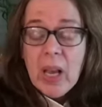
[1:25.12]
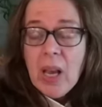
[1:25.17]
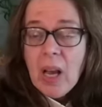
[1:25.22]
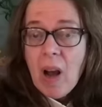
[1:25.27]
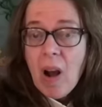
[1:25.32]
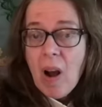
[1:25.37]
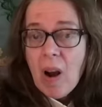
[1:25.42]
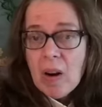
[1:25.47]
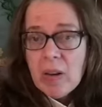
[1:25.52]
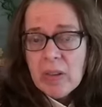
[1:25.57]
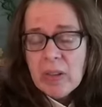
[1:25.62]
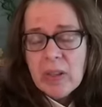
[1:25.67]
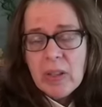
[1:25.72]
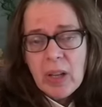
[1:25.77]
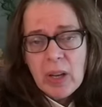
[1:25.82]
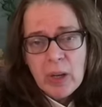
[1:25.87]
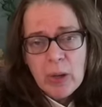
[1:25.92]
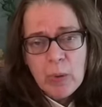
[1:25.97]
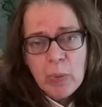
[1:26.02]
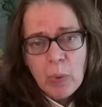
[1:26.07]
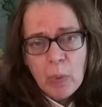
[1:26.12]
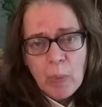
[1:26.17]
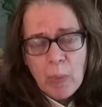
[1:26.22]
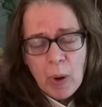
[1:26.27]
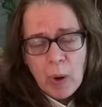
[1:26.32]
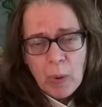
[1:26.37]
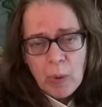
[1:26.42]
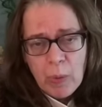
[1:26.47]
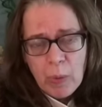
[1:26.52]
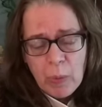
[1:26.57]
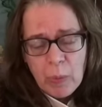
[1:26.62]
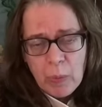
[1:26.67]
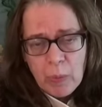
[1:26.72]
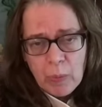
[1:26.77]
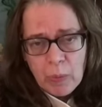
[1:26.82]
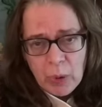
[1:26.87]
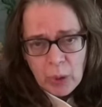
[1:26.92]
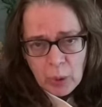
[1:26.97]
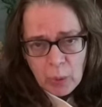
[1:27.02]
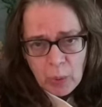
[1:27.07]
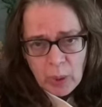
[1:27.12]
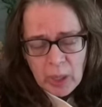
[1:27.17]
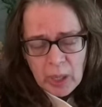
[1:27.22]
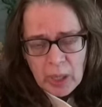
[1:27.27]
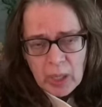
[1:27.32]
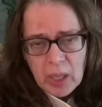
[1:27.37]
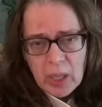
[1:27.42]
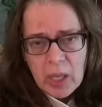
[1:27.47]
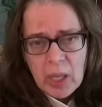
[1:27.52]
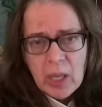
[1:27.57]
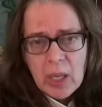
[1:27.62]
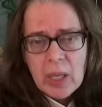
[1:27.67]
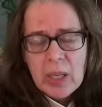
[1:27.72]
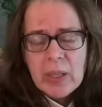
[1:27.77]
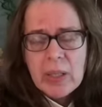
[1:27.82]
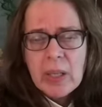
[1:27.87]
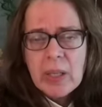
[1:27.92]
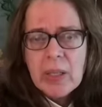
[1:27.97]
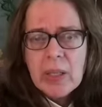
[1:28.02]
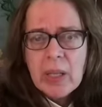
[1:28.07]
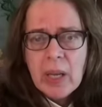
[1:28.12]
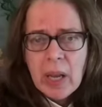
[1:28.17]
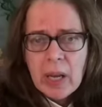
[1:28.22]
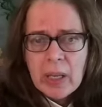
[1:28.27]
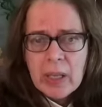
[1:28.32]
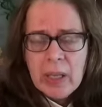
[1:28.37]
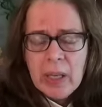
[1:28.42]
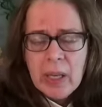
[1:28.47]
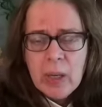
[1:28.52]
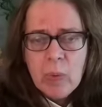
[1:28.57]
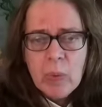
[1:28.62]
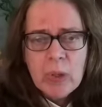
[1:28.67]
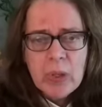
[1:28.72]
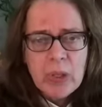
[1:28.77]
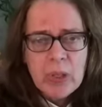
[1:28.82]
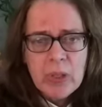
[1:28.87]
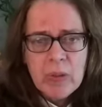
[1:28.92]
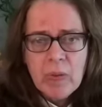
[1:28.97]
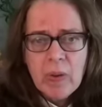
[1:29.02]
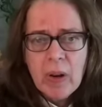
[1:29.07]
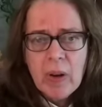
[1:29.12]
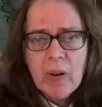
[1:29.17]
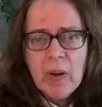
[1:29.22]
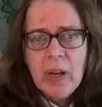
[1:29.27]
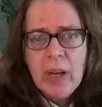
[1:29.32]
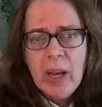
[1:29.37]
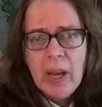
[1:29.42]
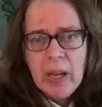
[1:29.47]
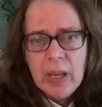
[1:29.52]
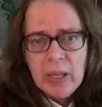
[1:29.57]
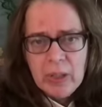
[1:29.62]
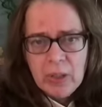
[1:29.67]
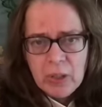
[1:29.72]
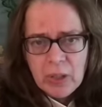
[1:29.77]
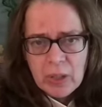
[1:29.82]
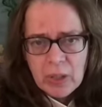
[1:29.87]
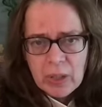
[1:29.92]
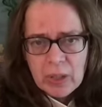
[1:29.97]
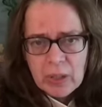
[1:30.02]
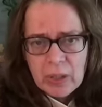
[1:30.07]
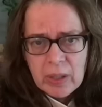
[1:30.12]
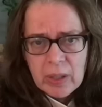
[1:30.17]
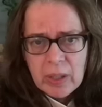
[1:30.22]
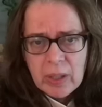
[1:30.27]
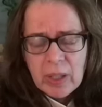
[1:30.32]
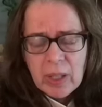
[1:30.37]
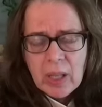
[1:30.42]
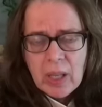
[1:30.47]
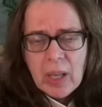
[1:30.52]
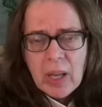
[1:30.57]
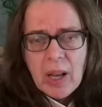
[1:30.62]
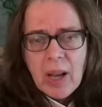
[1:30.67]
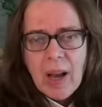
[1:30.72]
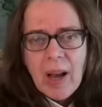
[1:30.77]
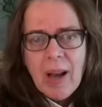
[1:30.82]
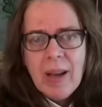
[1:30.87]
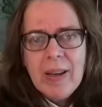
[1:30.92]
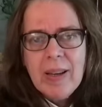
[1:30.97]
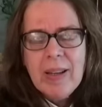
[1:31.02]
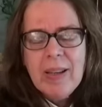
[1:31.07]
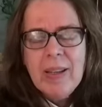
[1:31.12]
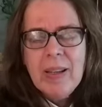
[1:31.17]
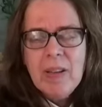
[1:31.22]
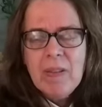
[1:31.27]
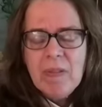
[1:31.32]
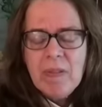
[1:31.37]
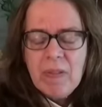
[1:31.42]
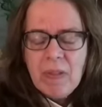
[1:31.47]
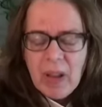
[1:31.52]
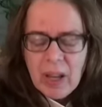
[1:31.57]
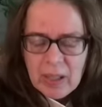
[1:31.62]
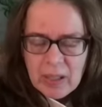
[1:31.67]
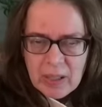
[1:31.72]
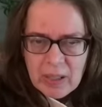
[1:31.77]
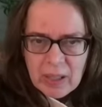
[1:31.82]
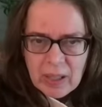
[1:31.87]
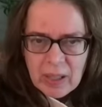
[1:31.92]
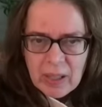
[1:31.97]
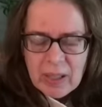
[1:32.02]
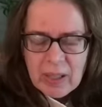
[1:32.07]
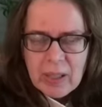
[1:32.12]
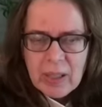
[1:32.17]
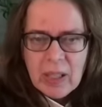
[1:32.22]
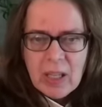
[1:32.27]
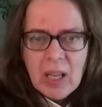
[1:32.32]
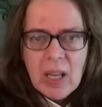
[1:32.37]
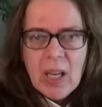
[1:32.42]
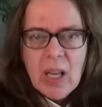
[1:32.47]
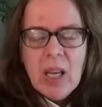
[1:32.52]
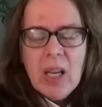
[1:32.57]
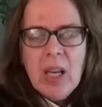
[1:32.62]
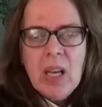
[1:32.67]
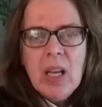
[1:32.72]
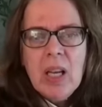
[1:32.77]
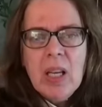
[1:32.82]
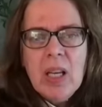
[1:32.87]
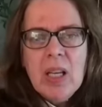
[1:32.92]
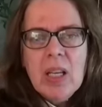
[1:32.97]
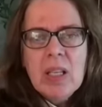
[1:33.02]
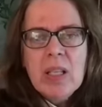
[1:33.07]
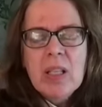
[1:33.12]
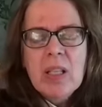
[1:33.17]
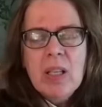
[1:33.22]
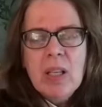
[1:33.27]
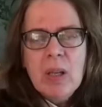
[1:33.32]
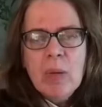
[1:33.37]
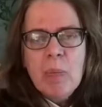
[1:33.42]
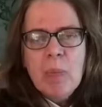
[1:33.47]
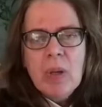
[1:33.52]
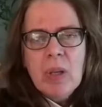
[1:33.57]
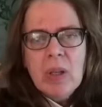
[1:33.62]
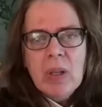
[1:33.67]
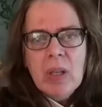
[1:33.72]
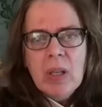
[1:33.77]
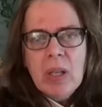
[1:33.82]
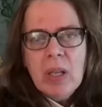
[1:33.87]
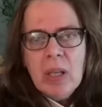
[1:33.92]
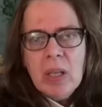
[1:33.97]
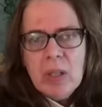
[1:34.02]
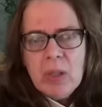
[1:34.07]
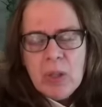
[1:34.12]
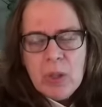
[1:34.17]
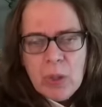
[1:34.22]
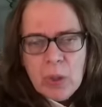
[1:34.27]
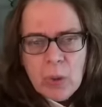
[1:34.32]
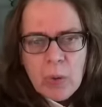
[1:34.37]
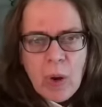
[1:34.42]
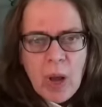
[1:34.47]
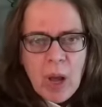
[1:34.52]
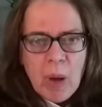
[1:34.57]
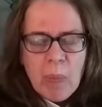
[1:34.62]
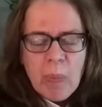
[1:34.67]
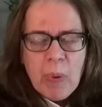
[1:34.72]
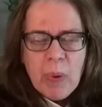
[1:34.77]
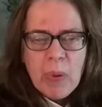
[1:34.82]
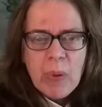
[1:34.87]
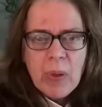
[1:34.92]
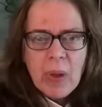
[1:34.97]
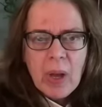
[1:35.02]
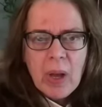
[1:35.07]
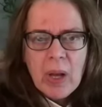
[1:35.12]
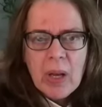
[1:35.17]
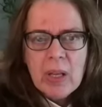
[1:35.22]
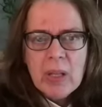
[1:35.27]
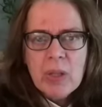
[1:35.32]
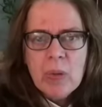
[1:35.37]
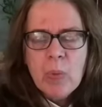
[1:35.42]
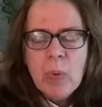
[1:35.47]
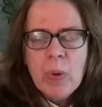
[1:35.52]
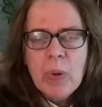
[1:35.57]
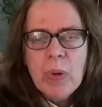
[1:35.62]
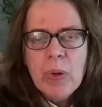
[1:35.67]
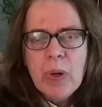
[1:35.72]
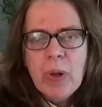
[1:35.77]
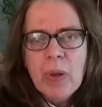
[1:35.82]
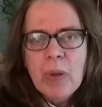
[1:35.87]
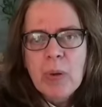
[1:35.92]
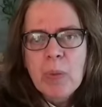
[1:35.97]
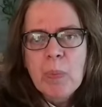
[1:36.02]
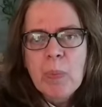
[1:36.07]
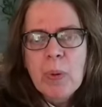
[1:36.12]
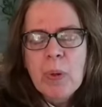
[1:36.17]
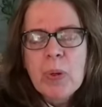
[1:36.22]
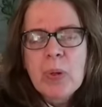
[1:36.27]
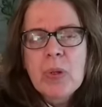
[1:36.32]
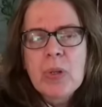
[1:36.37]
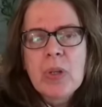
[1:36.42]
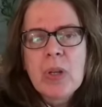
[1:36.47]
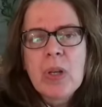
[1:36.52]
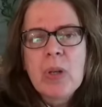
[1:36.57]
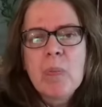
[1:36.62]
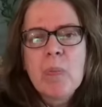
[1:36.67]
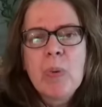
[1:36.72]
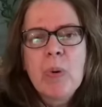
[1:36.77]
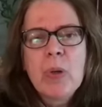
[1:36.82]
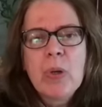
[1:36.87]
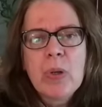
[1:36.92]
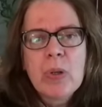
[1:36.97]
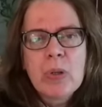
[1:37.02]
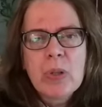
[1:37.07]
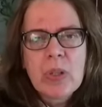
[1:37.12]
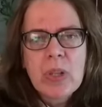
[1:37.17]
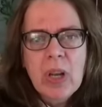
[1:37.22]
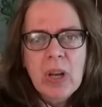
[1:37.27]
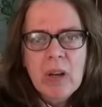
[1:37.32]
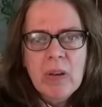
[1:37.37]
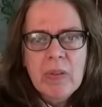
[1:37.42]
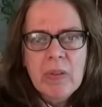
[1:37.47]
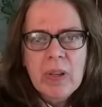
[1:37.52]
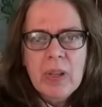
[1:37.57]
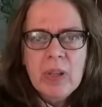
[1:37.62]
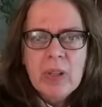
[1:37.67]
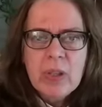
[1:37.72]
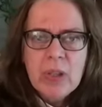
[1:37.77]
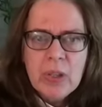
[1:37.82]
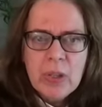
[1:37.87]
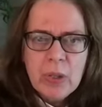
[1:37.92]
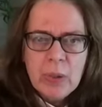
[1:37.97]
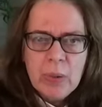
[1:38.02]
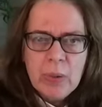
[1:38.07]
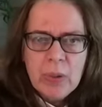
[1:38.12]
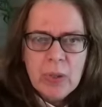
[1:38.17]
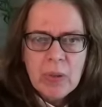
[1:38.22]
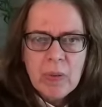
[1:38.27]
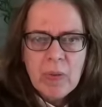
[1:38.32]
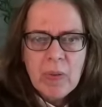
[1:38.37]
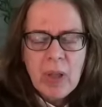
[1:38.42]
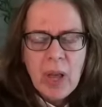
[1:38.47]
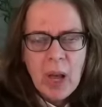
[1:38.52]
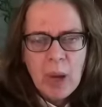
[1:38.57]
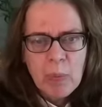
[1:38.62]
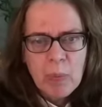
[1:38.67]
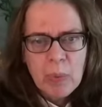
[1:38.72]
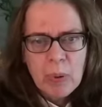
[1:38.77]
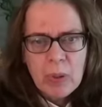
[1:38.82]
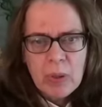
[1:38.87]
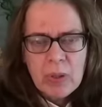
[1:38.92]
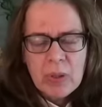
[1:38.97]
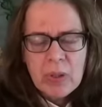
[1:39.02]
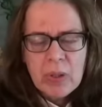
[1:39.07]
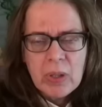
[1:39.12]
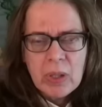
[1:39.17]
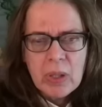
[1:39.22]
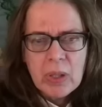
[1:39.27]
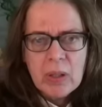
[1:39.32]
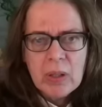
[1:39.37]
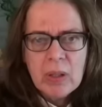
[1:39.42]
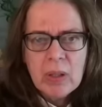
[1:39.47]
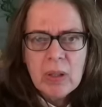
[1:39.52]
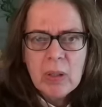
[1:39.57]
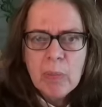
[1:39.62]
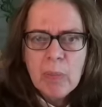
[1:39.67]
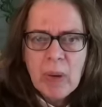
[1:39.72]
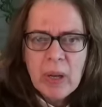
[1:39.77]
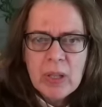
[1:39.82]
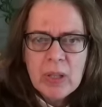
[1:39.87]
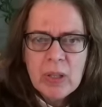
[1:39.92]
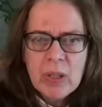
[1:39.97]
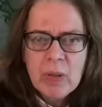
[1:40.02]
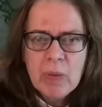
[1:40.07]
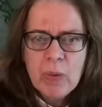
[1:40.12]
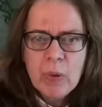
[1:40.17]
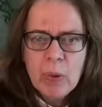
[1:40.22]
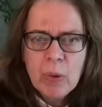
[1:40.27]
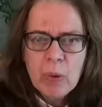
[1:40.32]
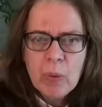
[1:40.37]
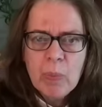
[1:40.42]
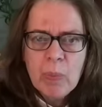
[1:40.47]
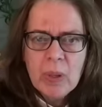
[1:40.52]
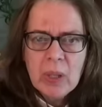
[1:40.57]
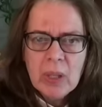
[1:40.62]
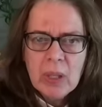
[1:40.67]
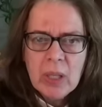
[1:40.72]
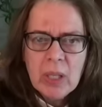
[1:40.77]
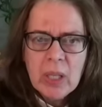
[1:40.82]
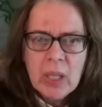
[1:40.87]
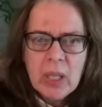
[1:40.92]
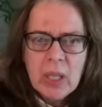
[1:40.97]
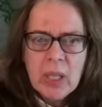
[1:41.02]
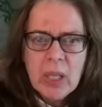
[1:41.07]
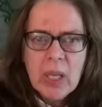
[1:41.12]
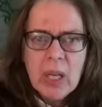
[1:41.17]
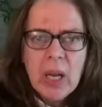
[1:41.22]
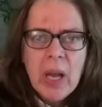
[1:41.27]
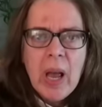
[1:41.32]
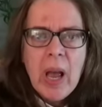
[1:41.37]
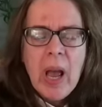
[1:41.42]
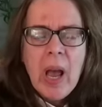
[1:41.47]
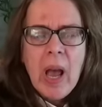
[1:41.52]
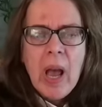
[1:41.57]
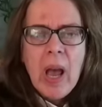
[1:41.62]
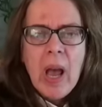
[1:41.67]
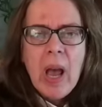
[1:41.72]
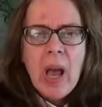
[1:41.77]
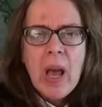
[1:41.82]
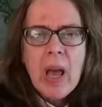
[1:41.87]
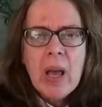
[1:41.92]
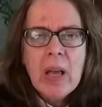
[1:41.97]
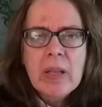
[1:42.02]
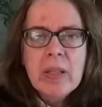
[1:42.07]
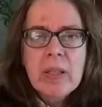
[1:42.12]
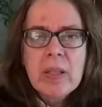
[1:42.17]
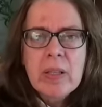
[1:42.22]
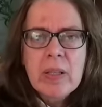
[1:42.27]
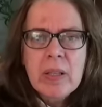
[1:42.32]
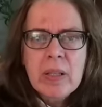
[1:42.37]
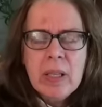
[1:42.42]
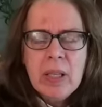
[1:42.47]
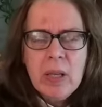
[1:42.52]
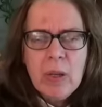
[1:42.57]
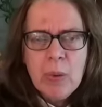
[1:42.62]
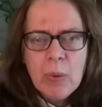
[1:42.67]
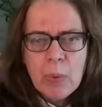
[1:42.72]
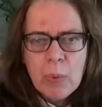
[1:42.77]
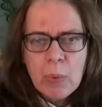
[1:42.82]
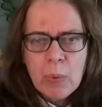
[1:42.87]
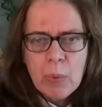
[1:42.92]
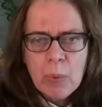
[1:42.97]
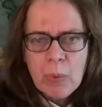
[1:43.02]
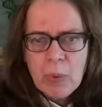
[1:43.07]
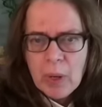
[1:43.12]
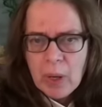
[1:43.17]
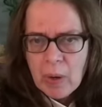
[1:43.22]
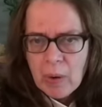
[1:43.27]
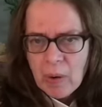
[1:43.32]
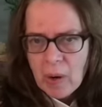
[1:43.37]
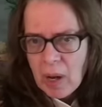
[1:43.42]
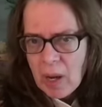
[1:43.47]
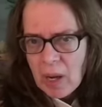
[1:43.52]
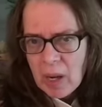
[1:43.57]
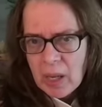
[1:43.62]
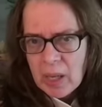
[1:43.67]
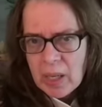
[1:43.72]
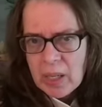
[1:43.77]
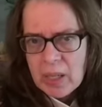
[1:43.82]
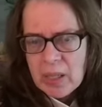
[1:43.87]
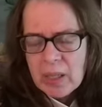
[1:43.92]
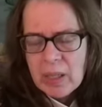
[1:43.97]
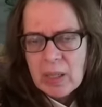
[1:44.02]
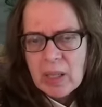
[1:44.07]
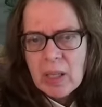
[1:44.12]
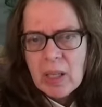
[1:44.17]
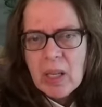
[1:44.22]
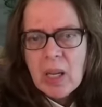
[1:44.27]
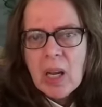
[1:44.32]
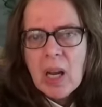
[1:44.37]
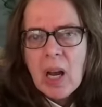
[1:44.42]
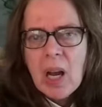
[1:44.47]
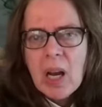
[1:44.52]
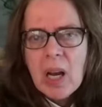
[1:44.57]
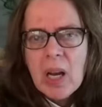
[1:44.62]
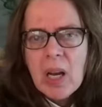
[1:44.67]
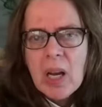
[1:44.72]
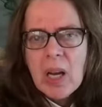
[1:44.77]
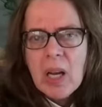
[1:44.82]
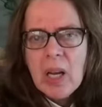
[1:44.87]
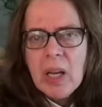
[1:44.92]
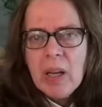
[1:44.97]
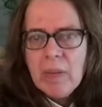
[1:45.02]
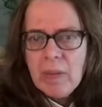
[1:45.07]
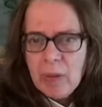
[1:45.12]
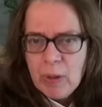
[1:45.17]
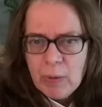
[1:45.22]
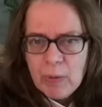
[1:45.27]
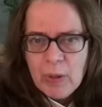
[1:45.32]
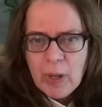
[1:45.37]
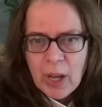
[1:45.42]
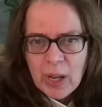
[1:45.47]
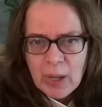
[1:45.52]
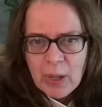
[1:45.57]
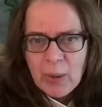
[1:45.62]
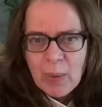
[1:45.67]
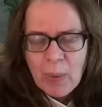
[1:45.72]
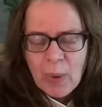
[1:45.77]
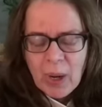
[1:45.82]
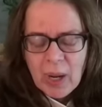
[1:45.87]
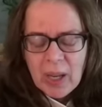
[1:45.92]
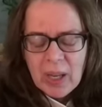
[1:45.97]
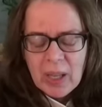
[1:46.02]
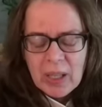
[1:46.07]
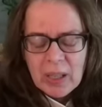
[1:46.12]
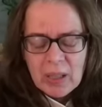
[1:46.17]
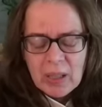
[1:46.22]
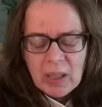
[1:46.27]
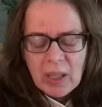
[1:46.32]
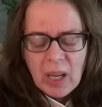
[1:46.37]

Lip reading: Heart-centered remote viewing is a technique which is very ancient. I didn't invent it. It is the ability to empathize with another person, put yourself in the shoes of that person to the best of your ability, and see through their eyes if you've done it right.